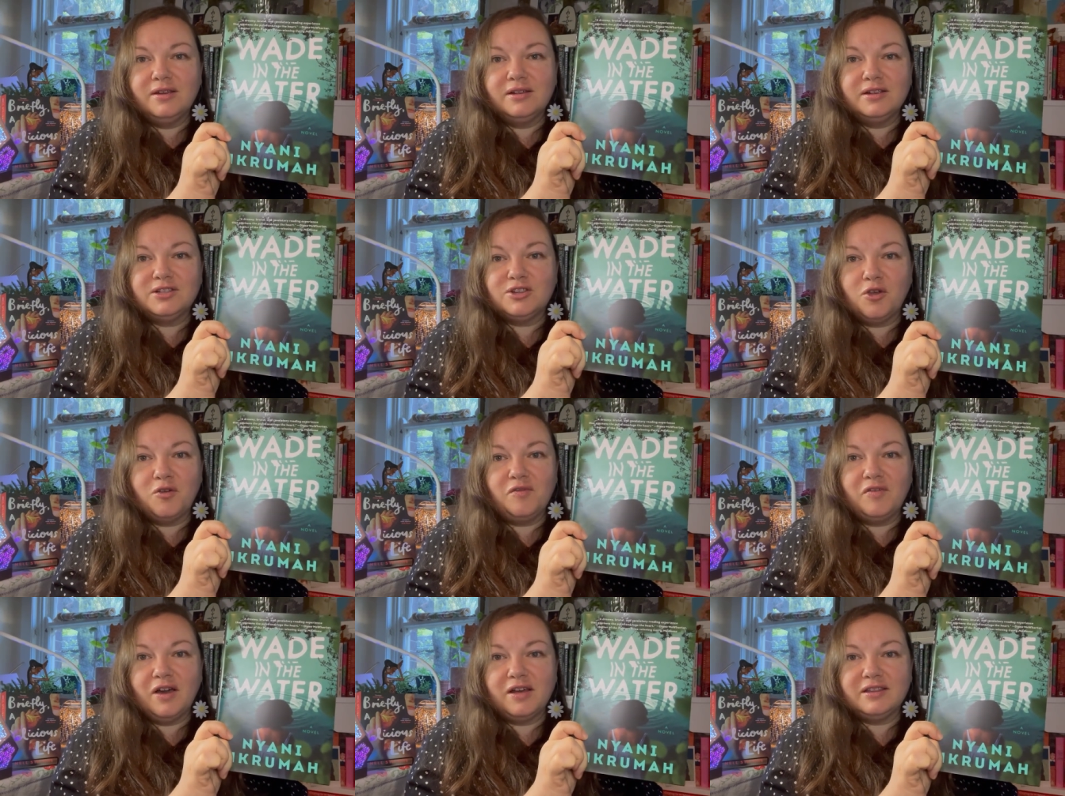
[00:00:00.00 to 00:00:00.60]

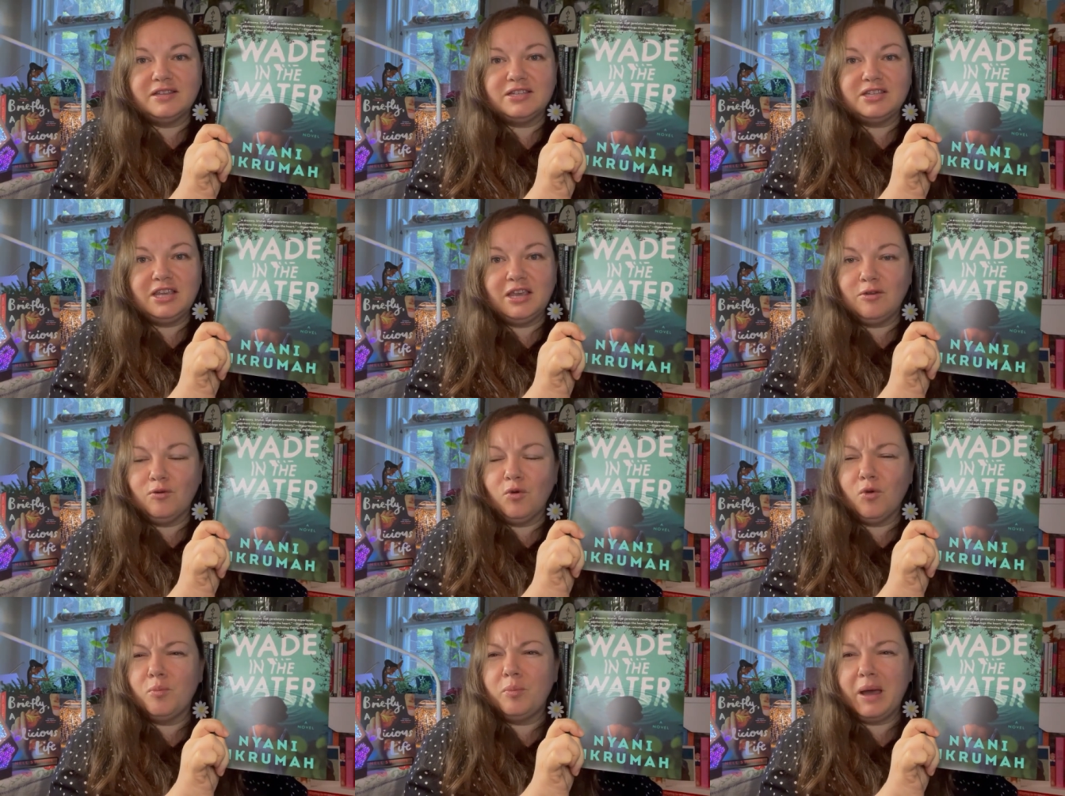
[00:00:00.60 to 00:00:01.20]
so far this
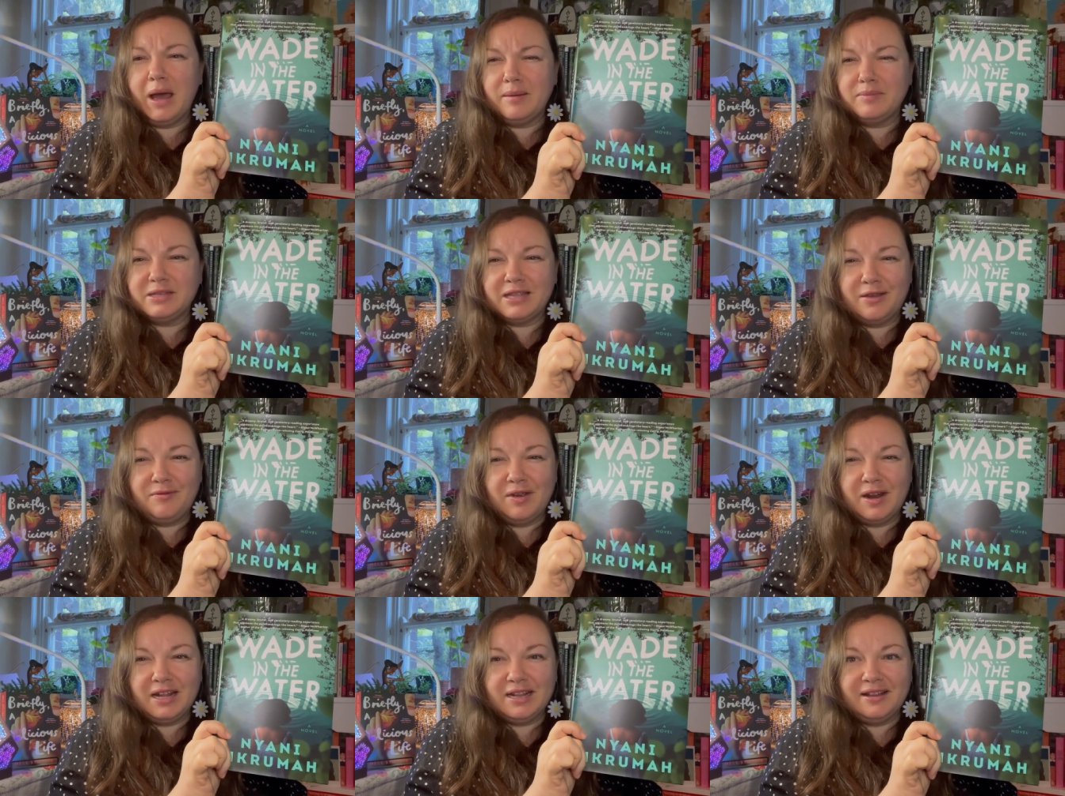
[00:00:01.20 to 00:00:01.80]
year, or perhaps
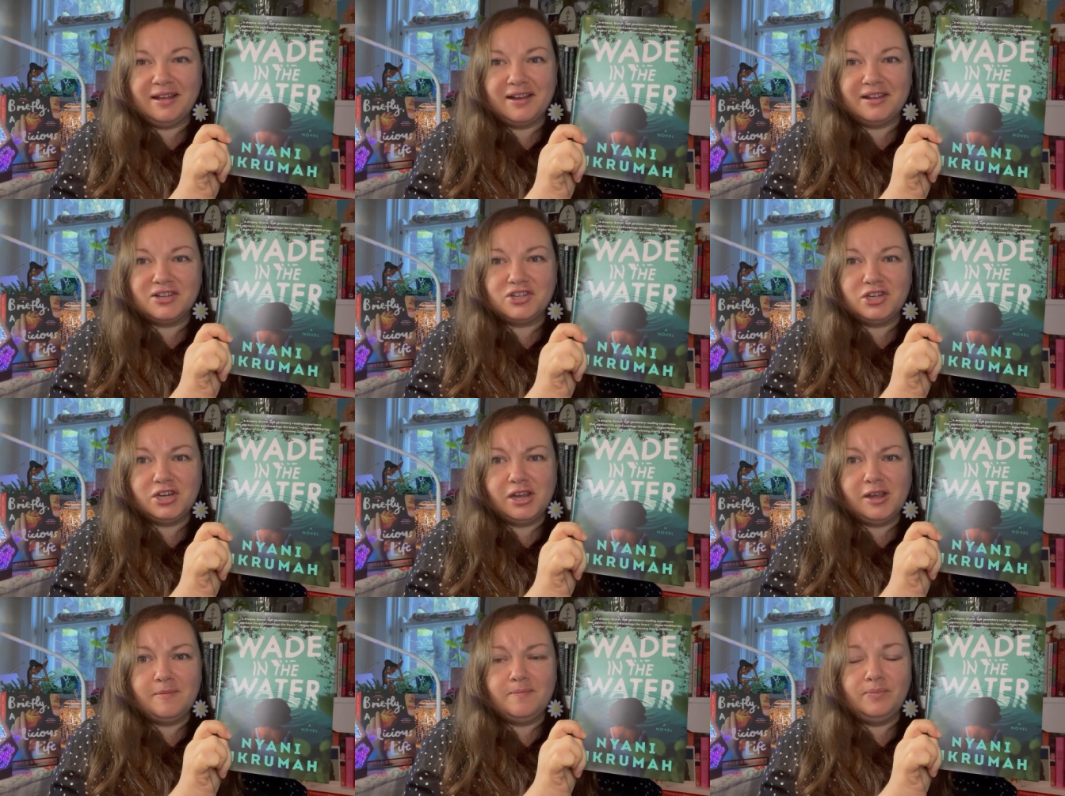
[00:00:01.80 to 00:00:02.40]
they read it
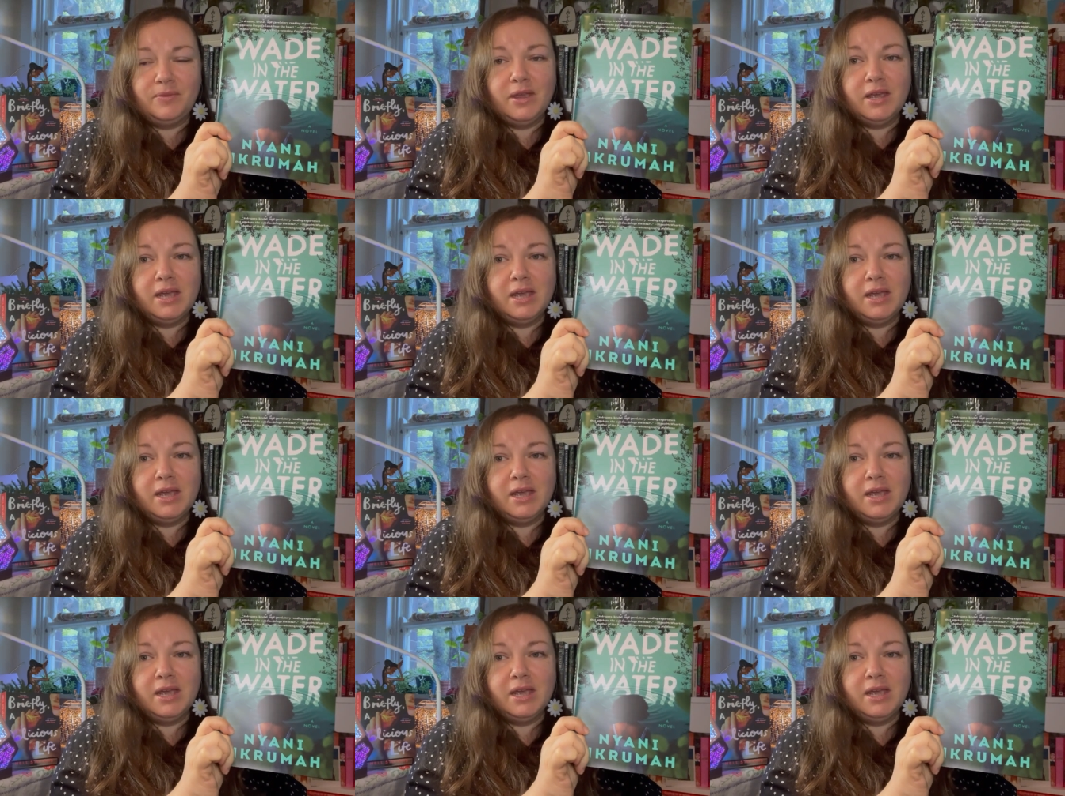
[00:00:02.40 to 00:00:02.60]
last year.